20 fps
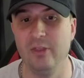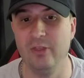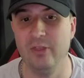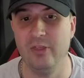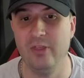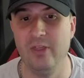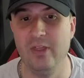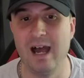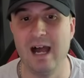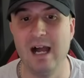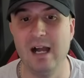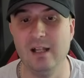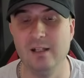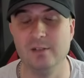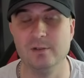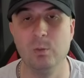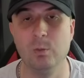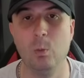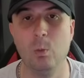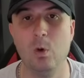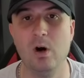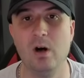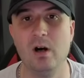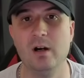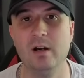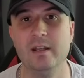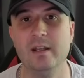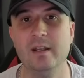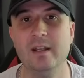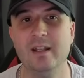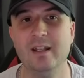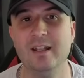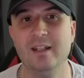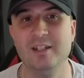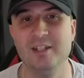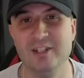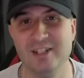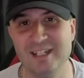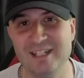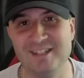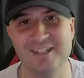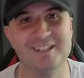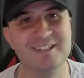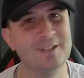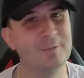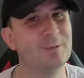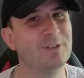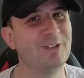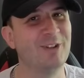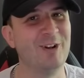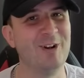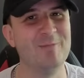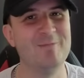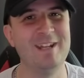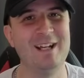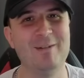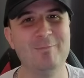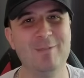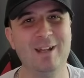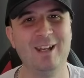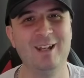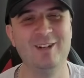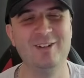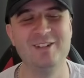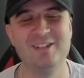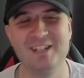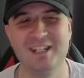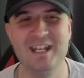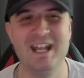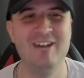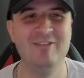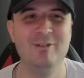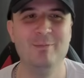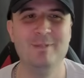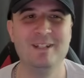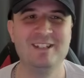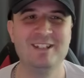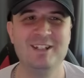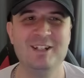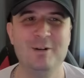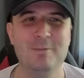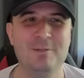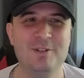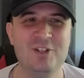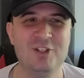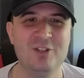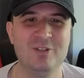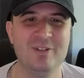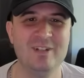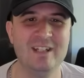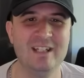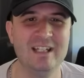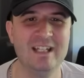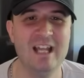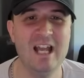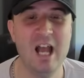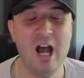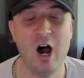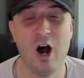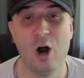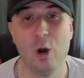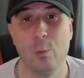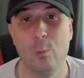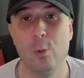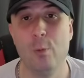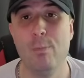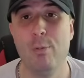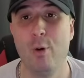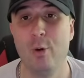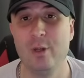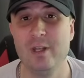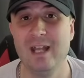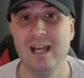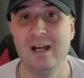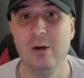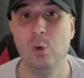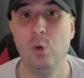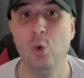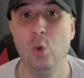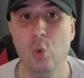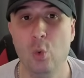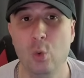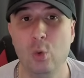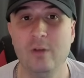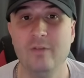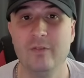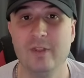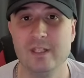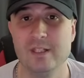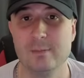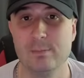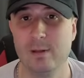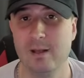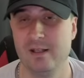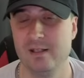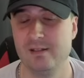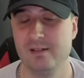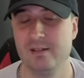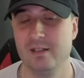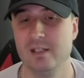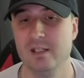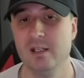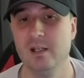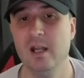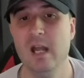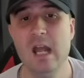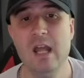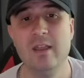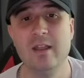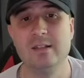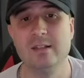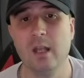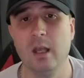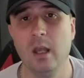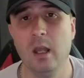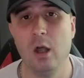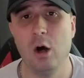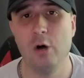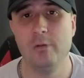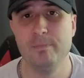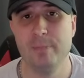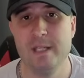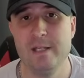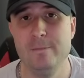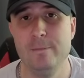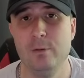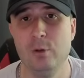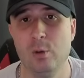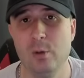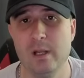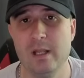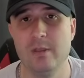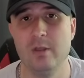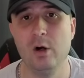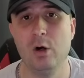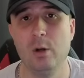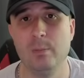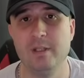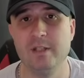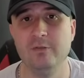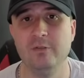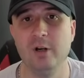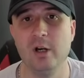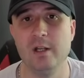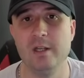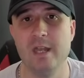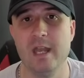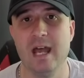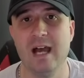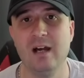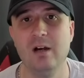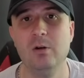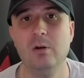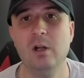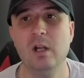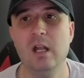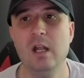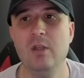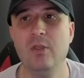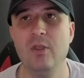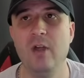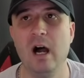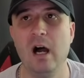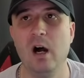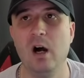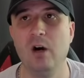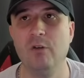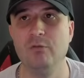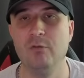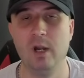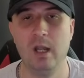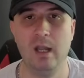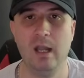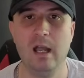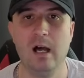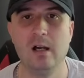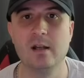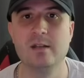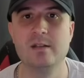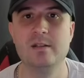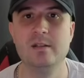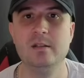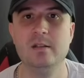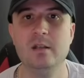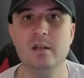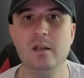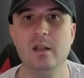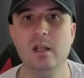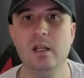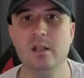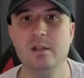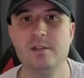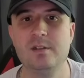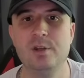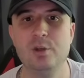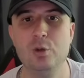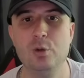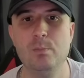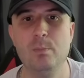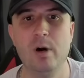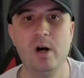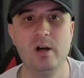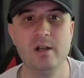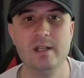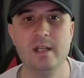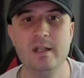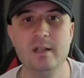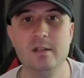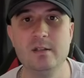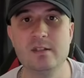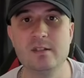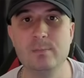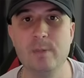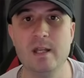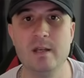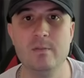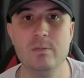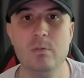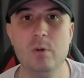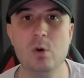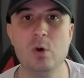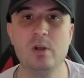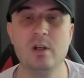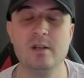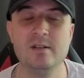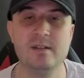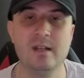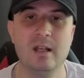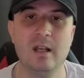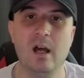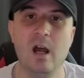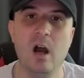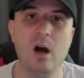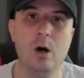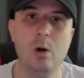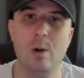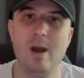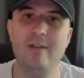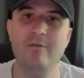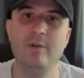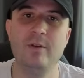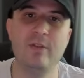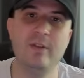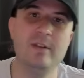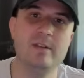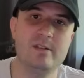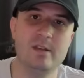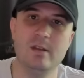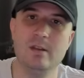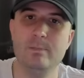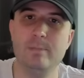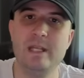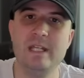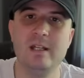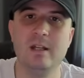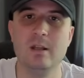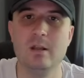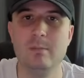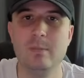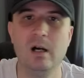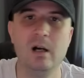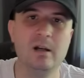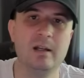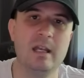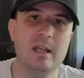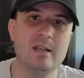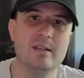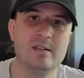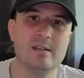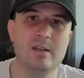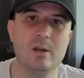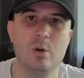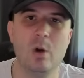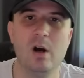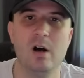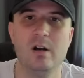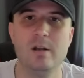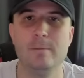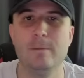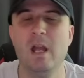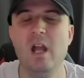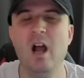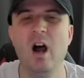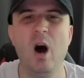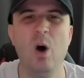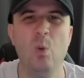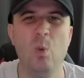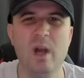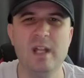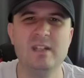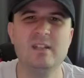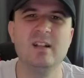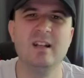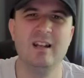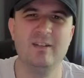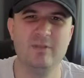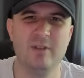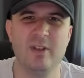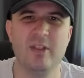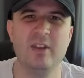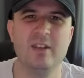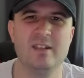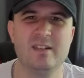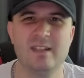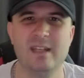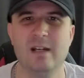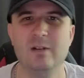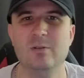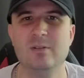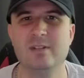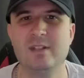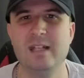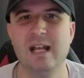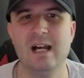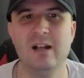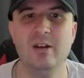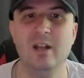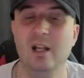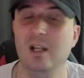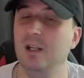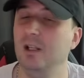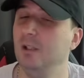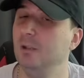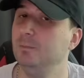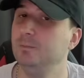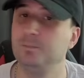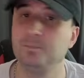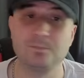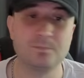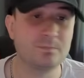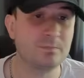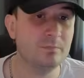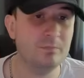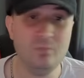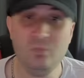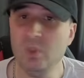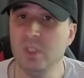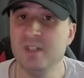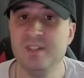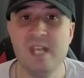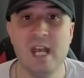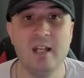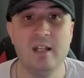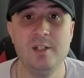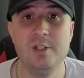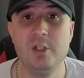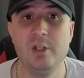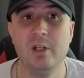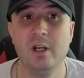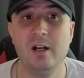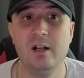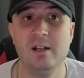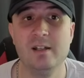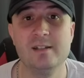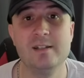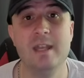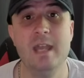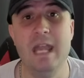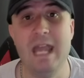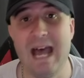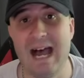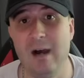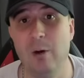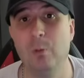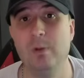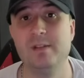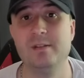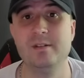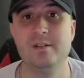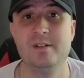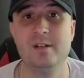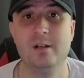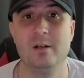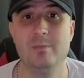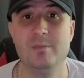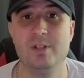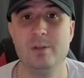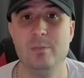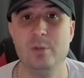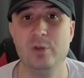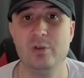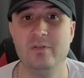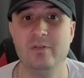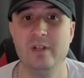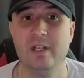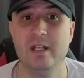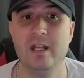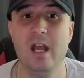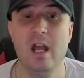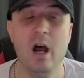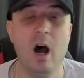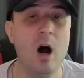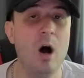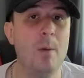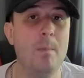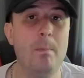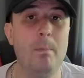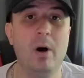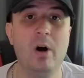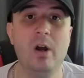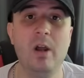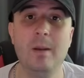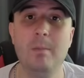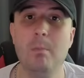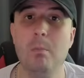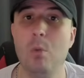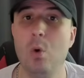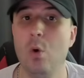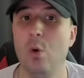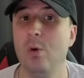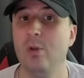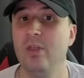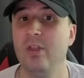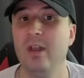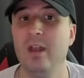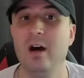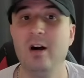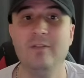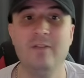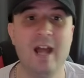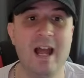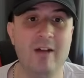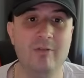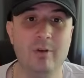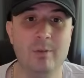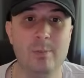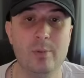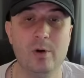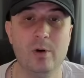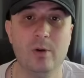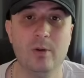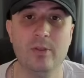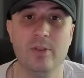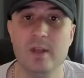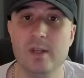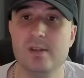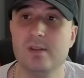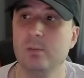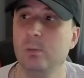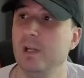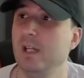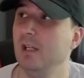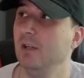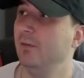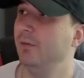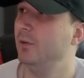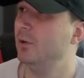that is why you need to subscribe down below to never miss an opportunity. I will point out all of these plays to you. There's a lot of people in the hobby right now that are reluctant to buy in and spend more because they're like, oh, everything's at the peak of the market. It's so hype. I'll wait till everything settles down. Telling you guys, now is the time to move in. I'm buying more than I've ever bought. This week, full